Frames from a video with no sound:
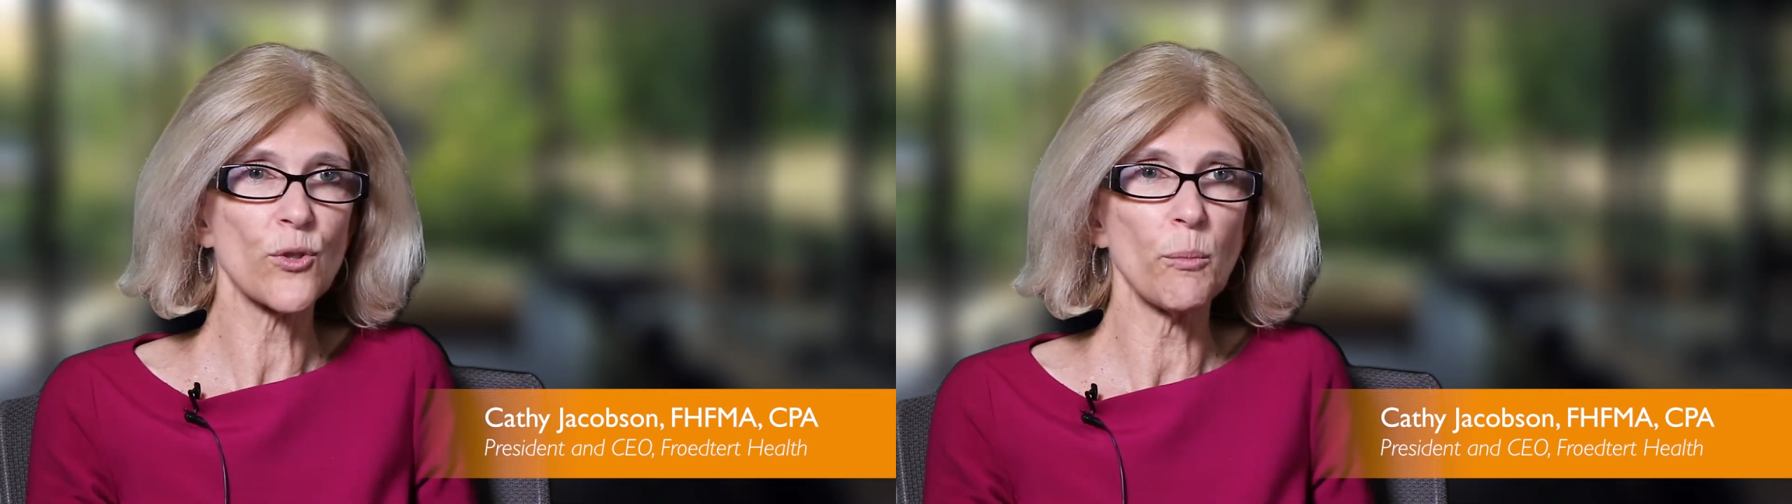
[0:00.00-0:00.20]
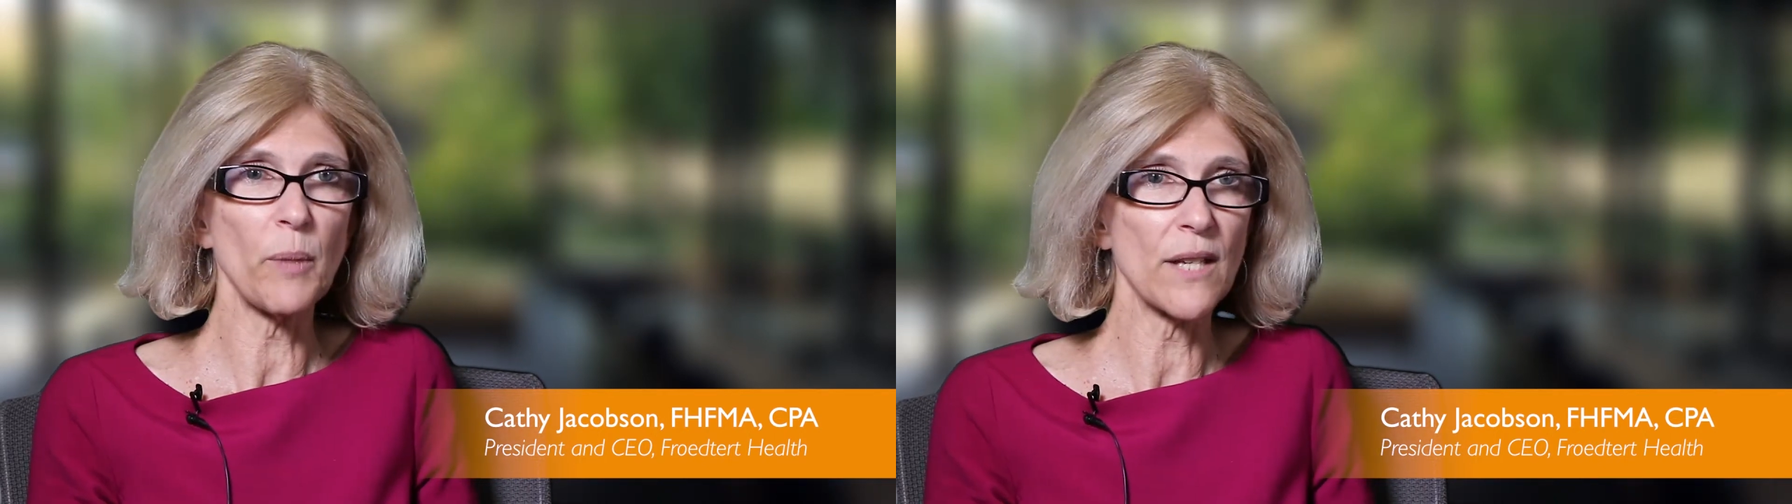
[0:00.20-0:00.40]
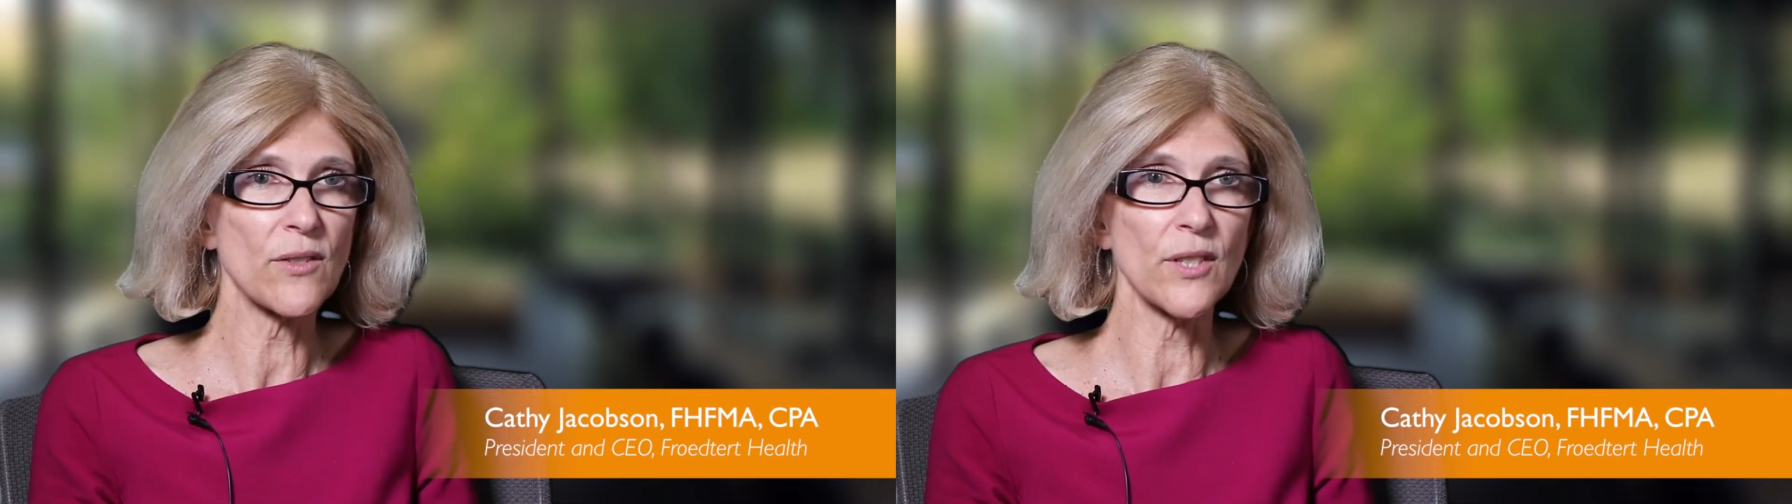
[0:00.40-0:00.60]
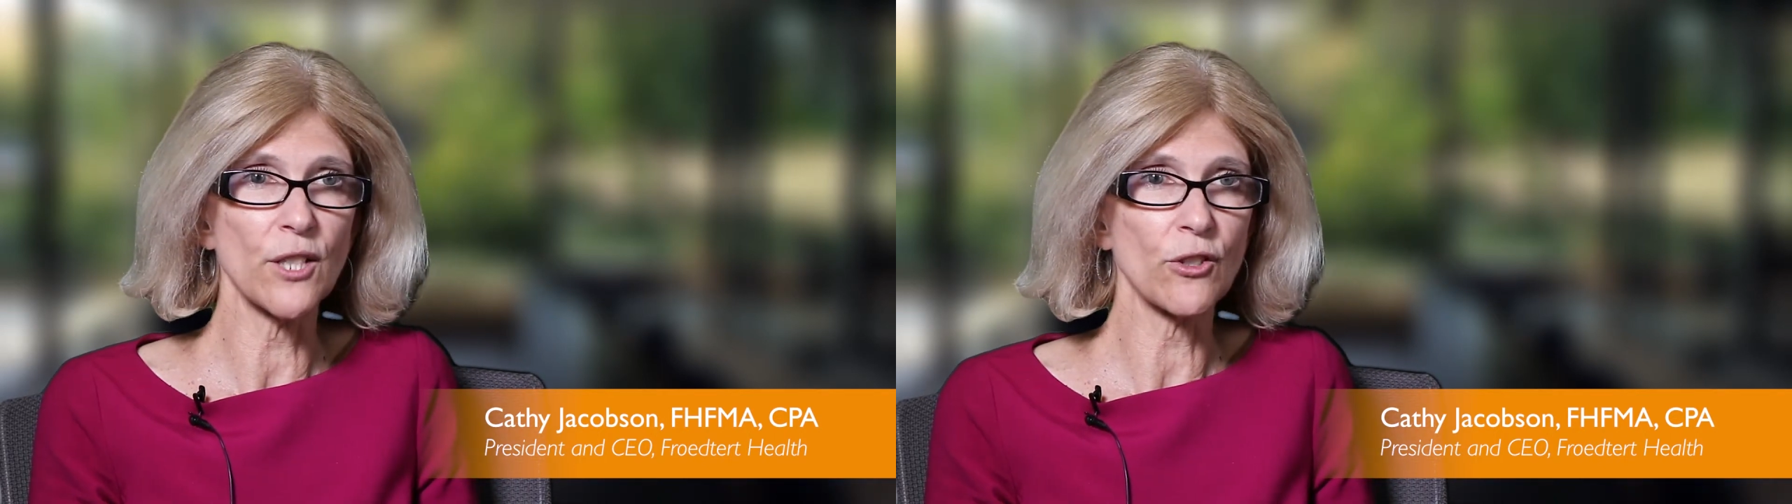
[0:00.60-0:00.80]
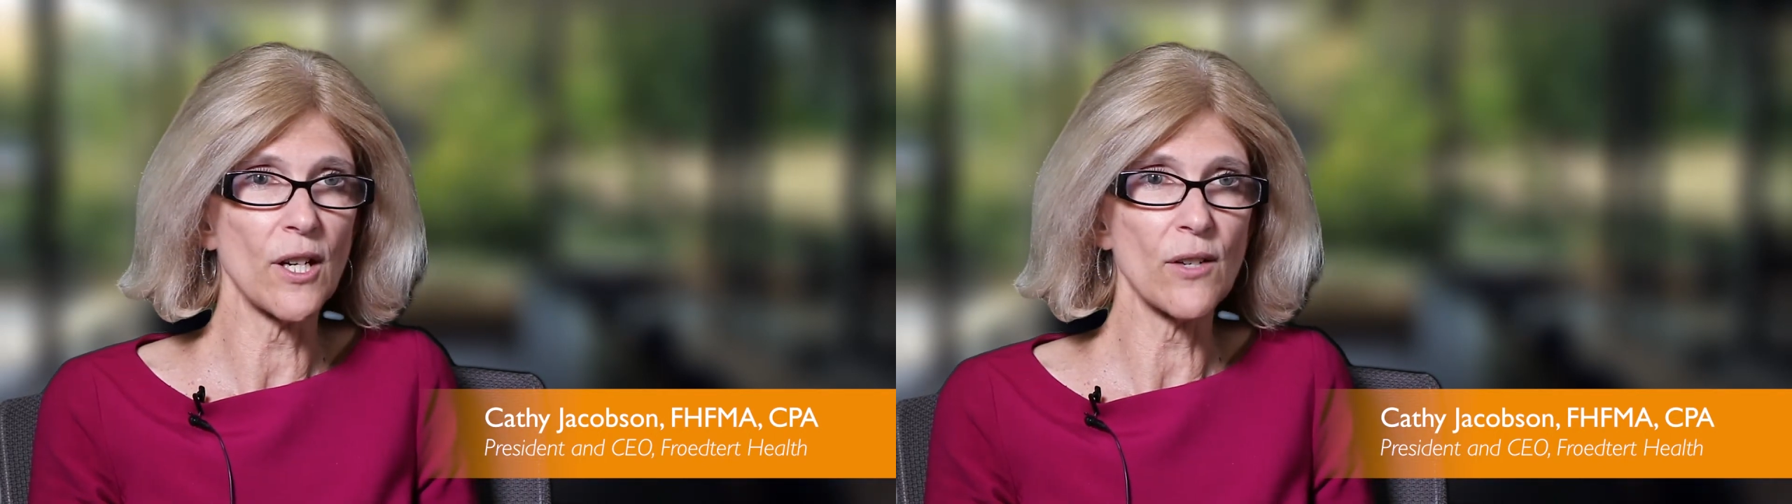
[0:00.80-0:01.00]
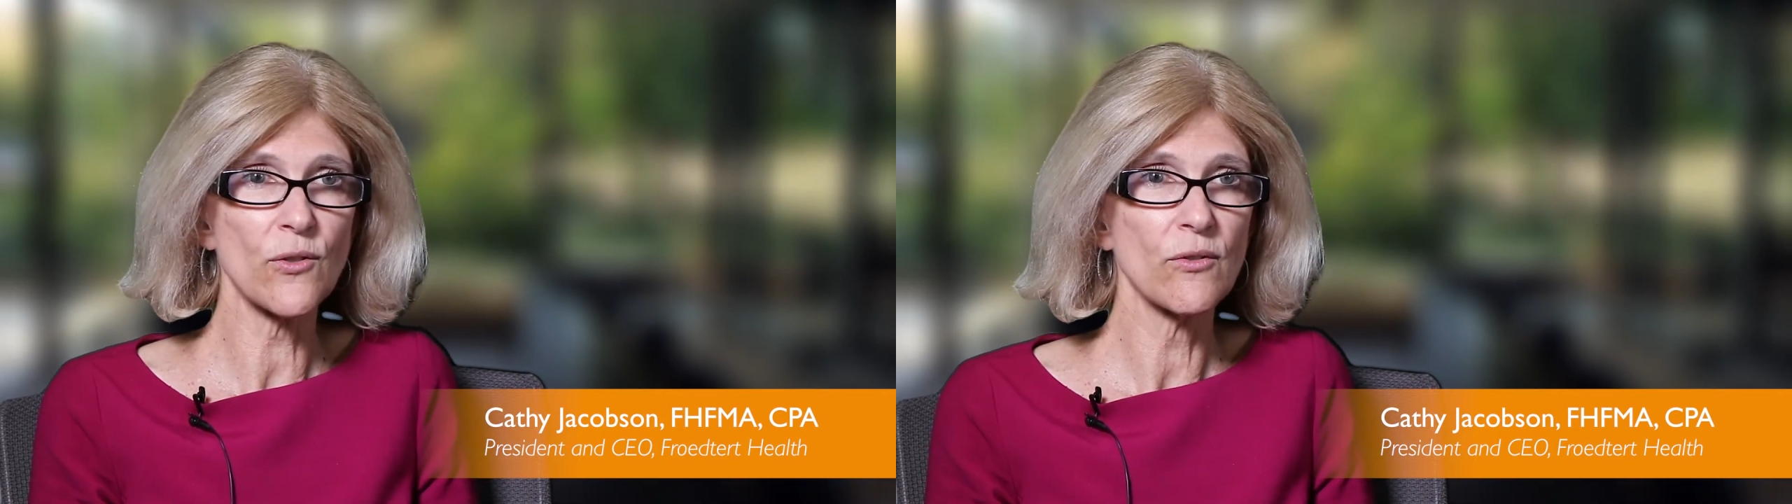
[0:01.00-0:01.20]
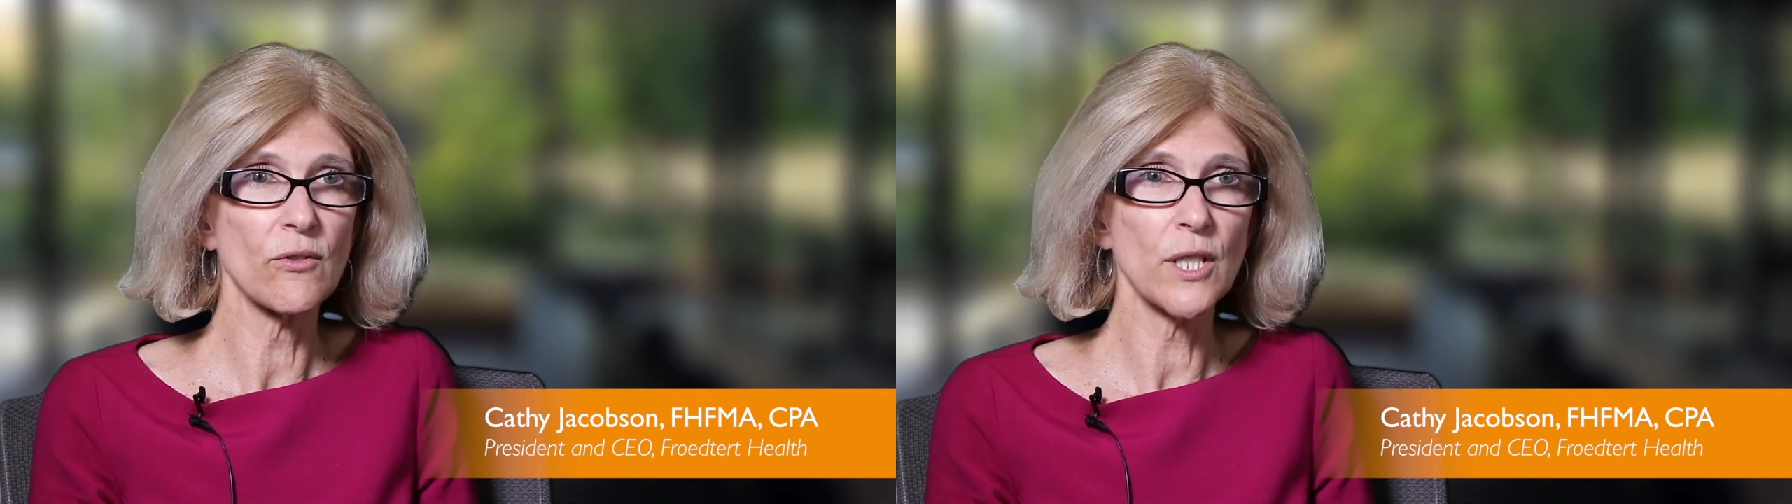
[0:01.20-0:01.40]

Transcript: capacity costs.